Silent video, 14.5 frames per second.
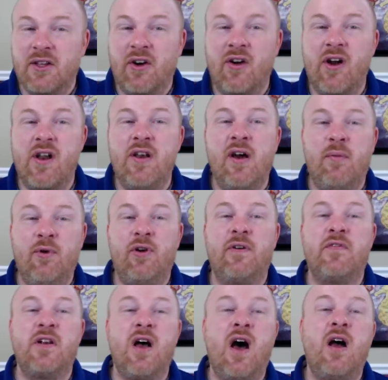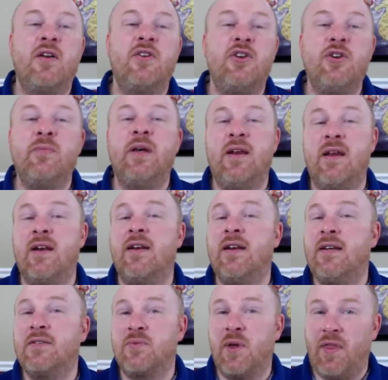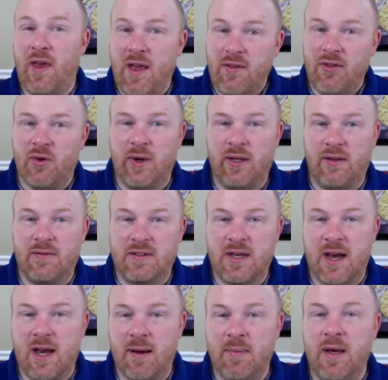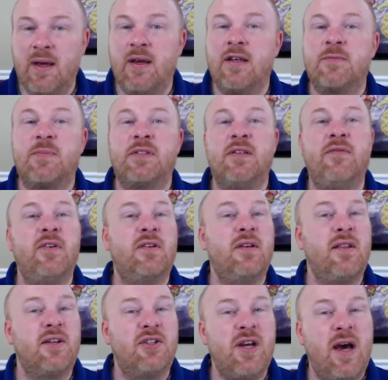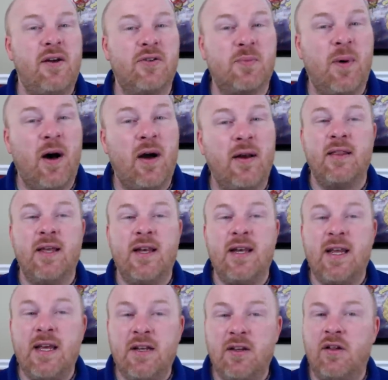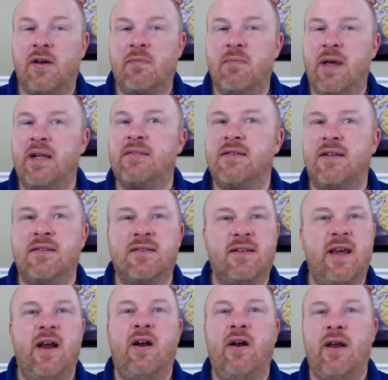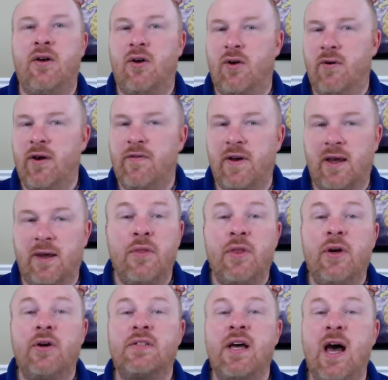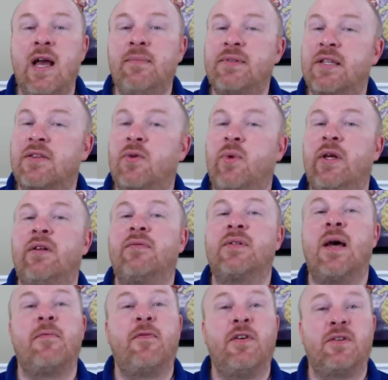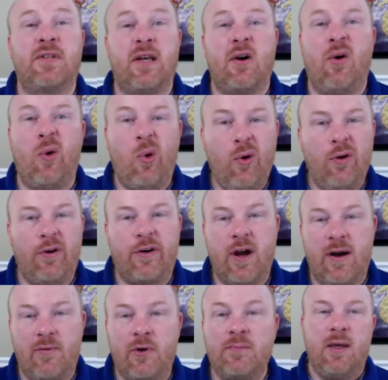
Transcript: There are a number of non-human entities within the Wheel of Time, specifically the Shadow Spawn, that need to look menacing, scary, and horrific. There are times that the Wheel of Time feels like a horror novel.